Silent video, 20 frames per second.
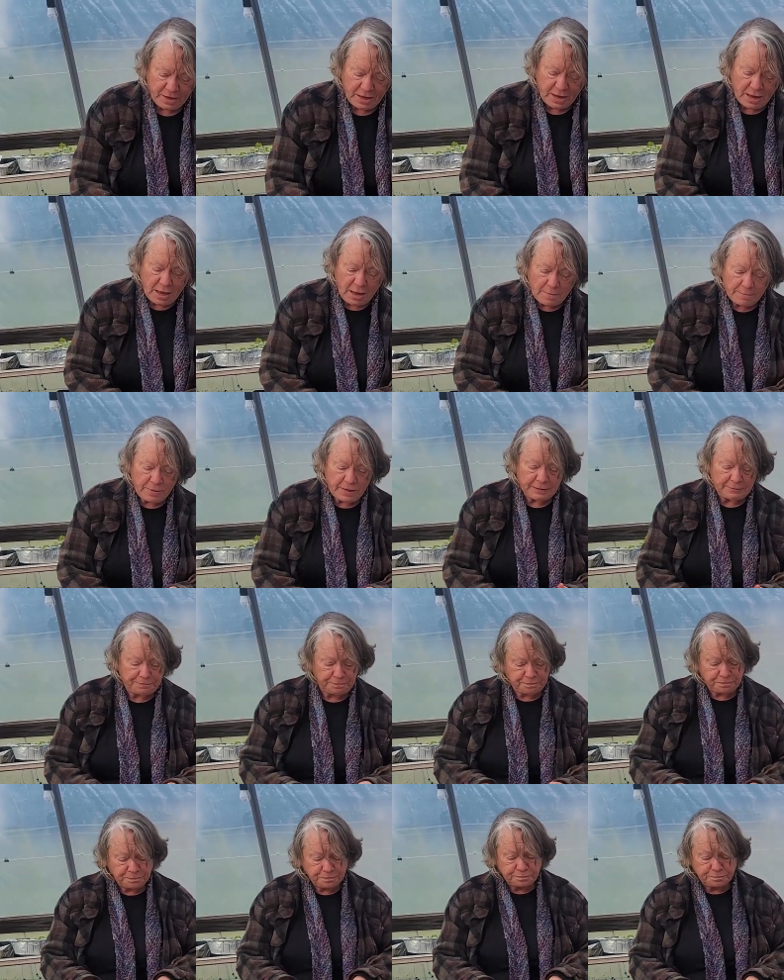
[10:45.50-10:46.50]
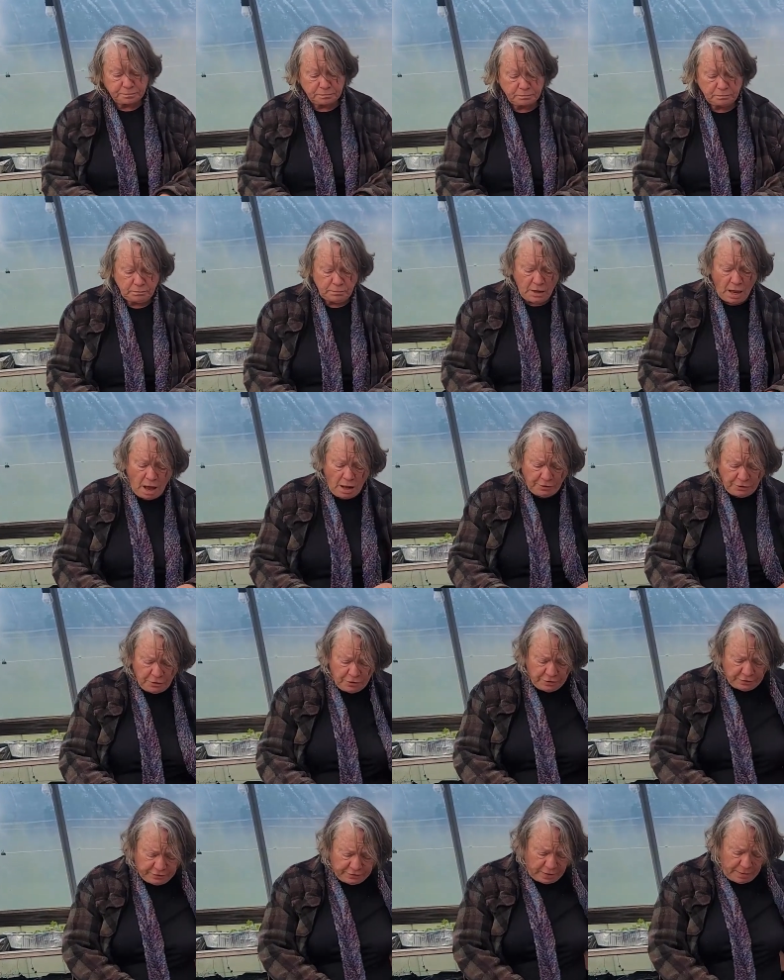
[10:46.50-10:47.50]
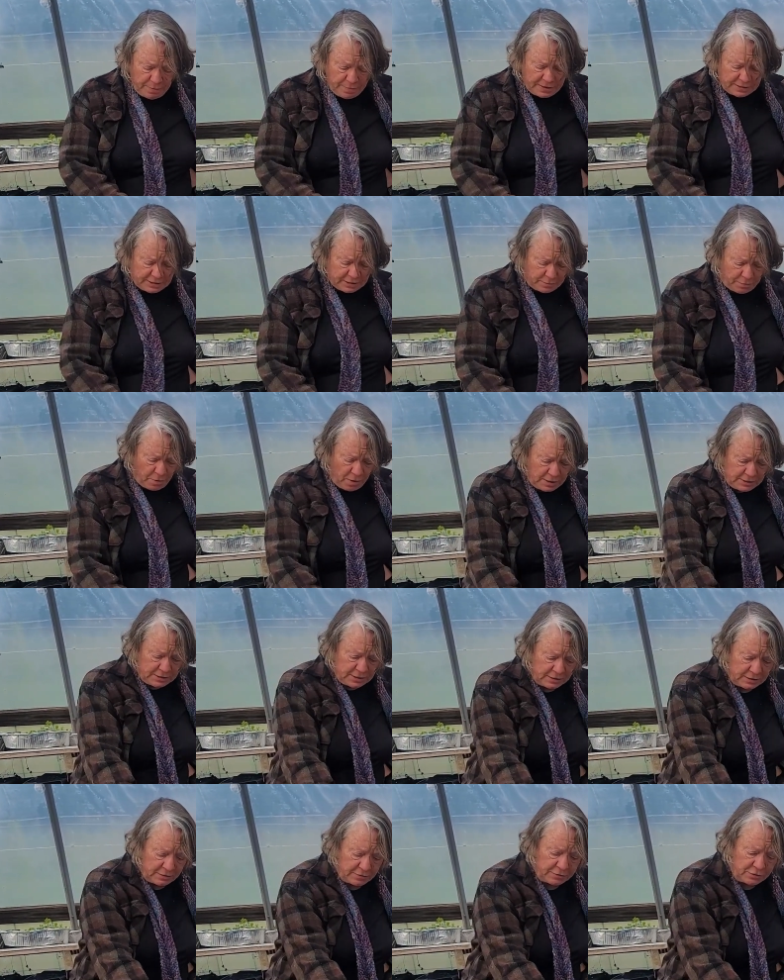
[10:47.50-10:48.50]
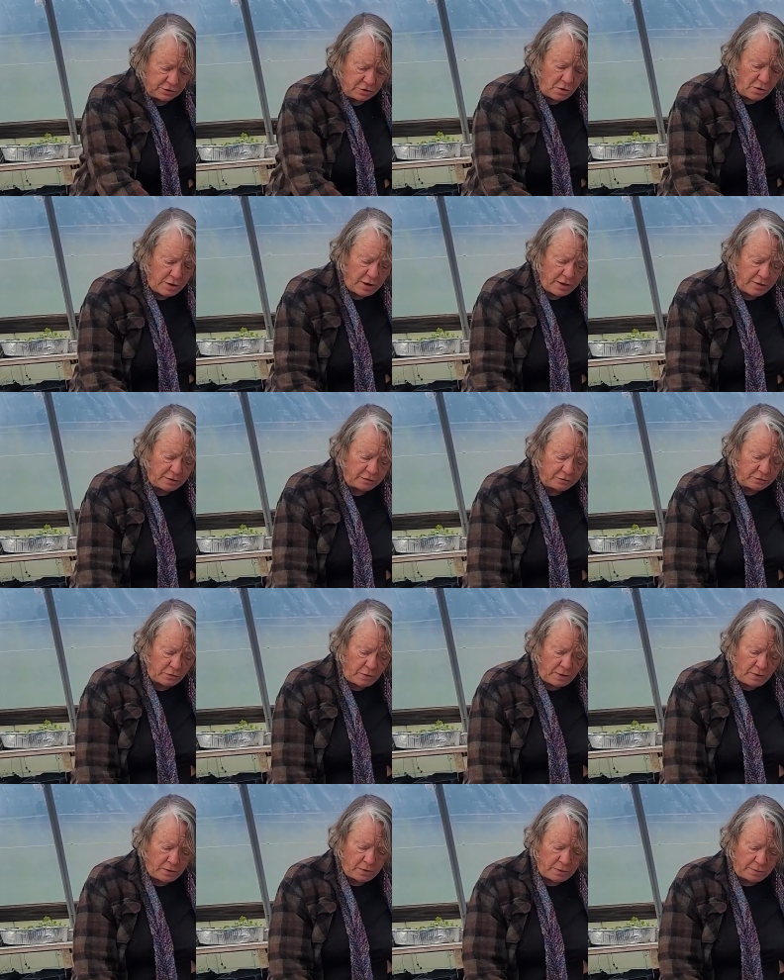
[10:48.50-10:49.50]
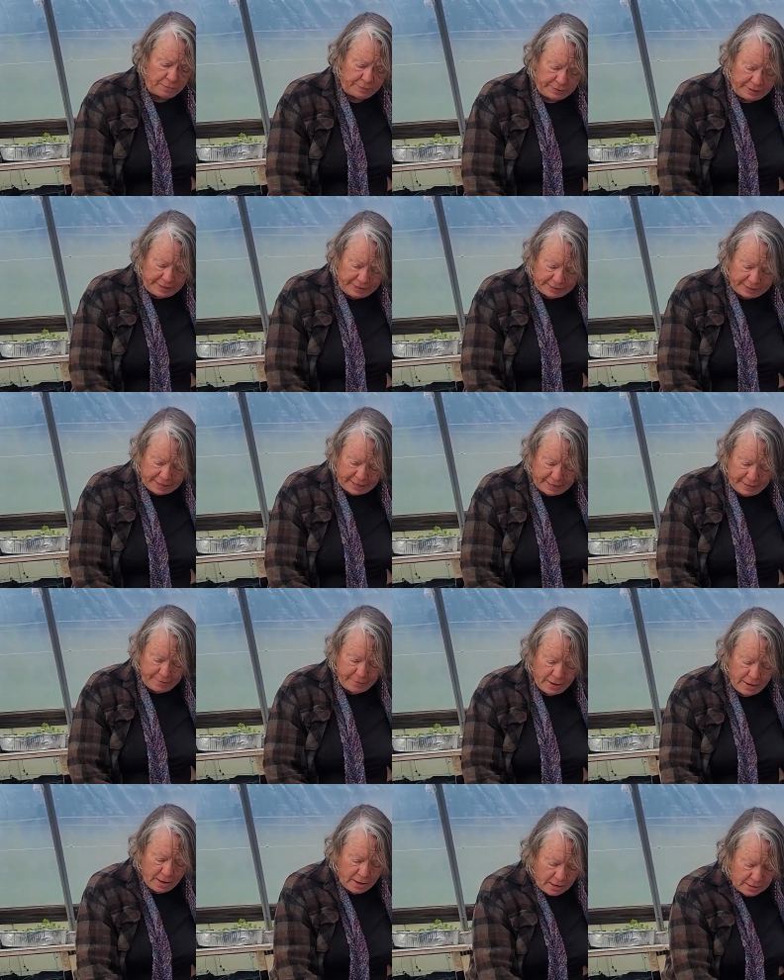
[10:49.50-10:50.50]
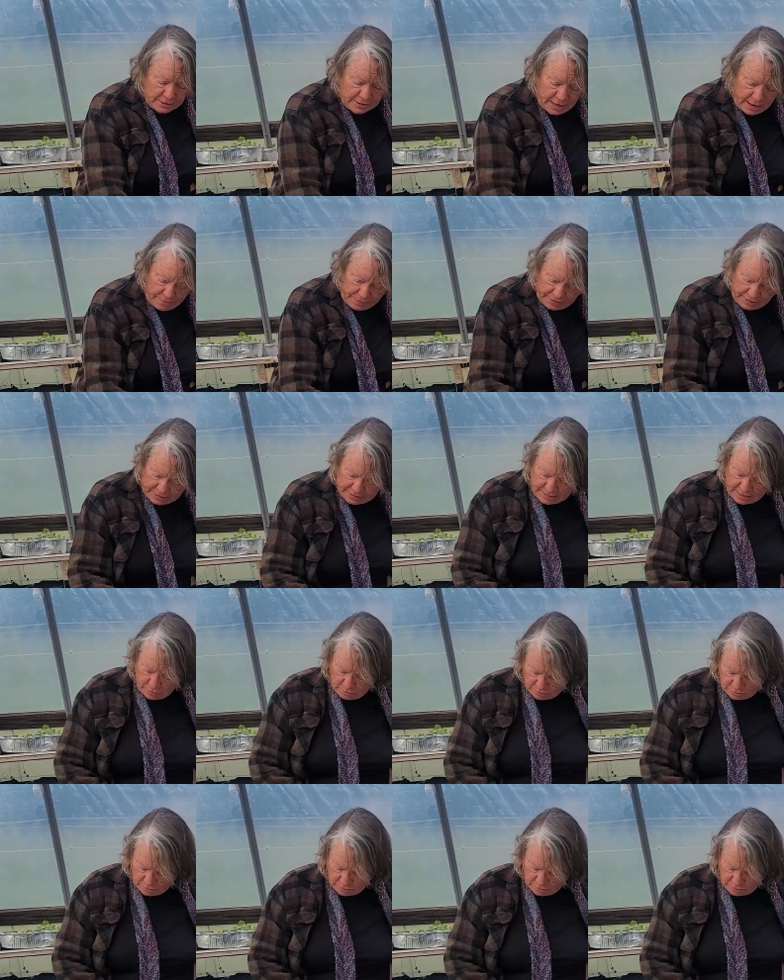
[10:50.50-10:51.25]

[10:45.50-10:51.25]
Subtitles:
But I'll do the same basic process of soaking the soil completely, tamping it down with my